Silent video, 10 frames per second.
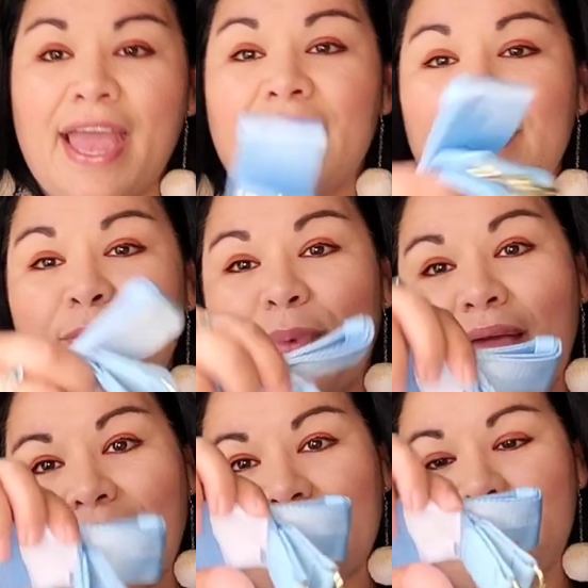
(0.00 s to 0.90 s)
And then we
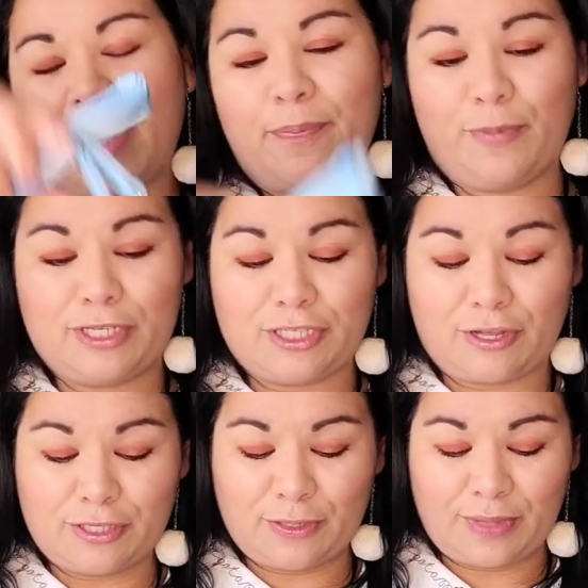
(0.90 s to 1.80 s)
have the strap, which is
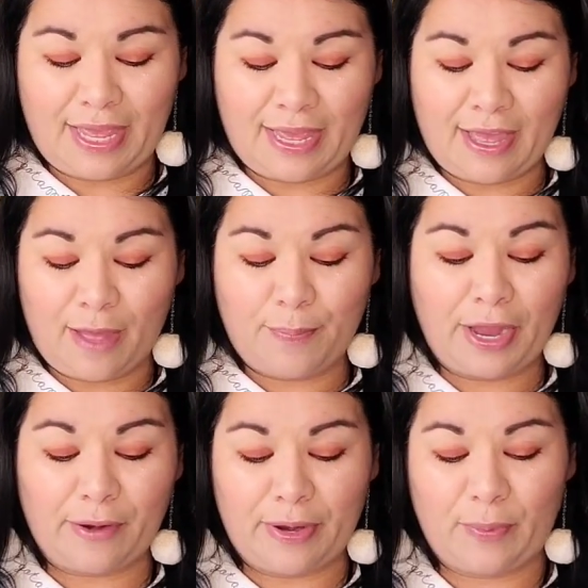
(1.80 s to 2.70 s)
also like a
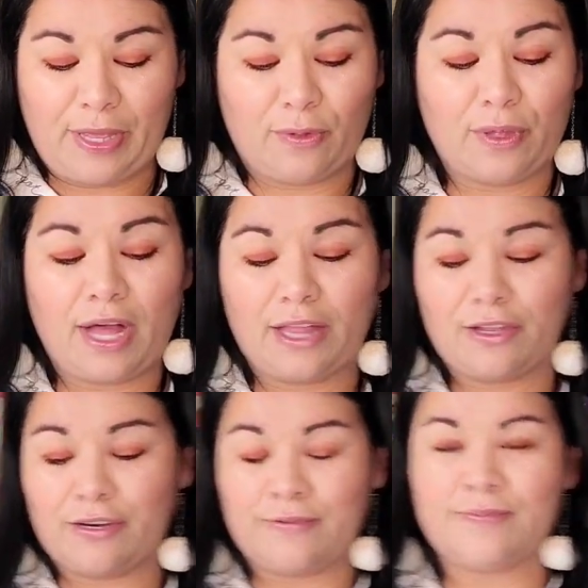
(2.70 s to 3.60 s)
periwinkle
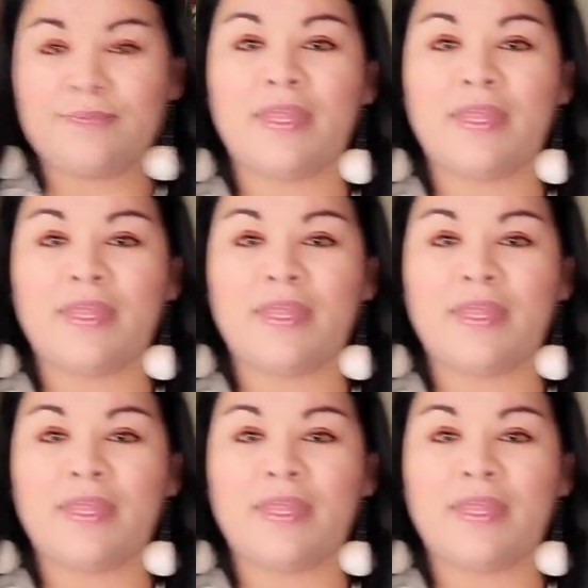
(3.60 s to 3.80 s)
color.